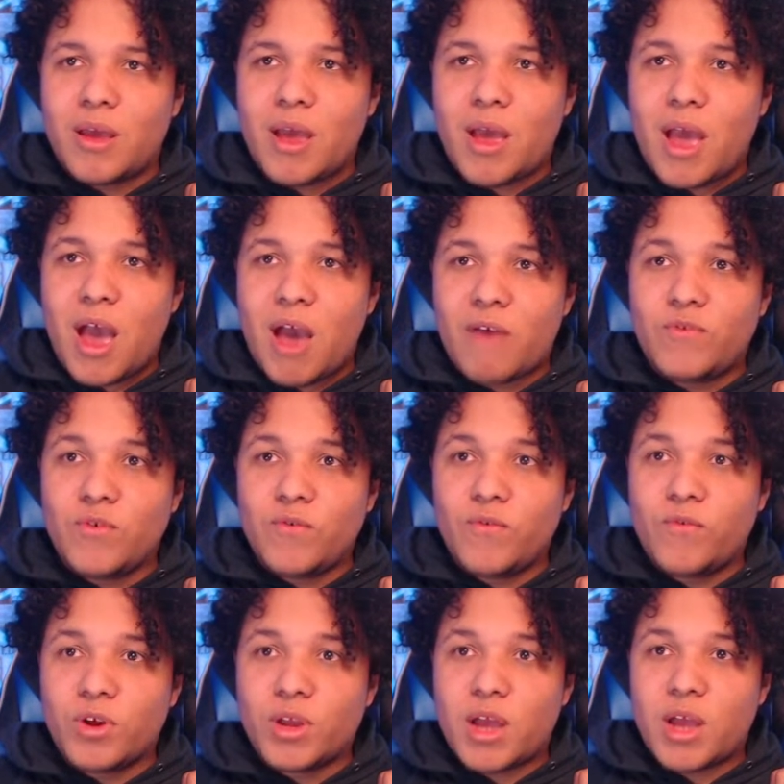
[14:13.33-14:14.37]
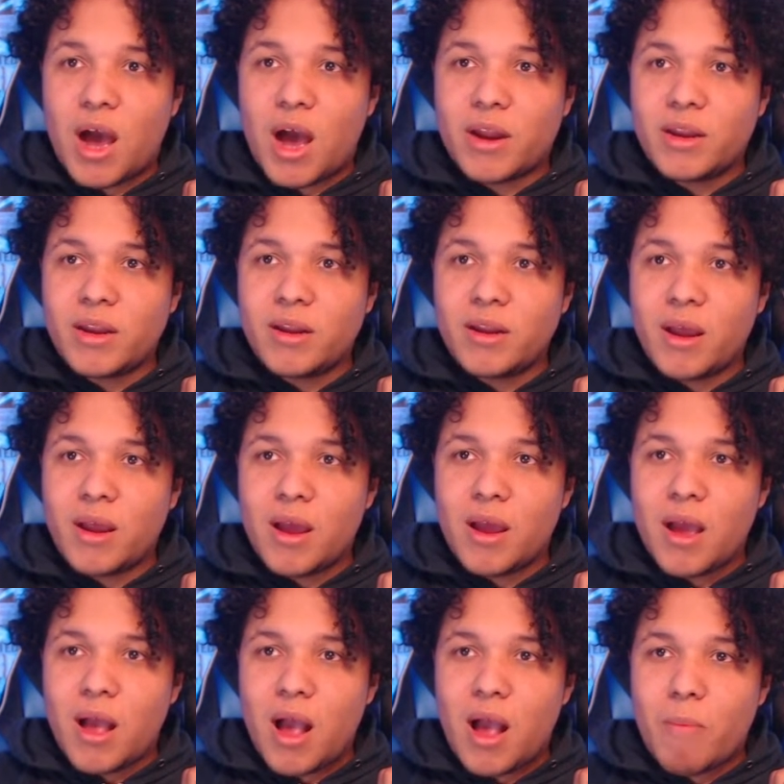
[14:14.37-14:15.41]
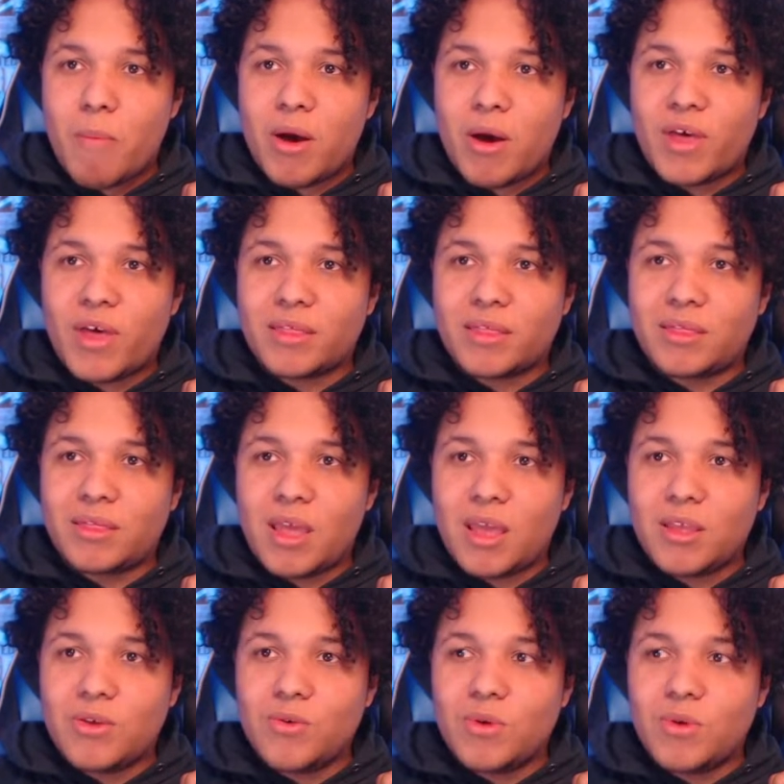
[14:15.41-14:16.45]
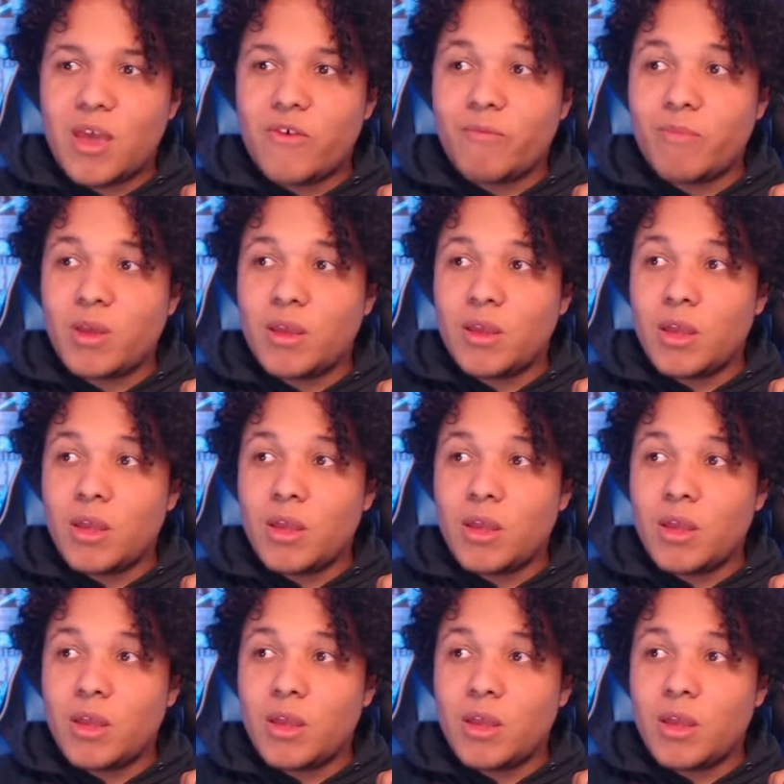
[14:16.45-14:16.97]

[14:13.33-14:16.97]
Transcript: Have you forgotten about that thing you gave me?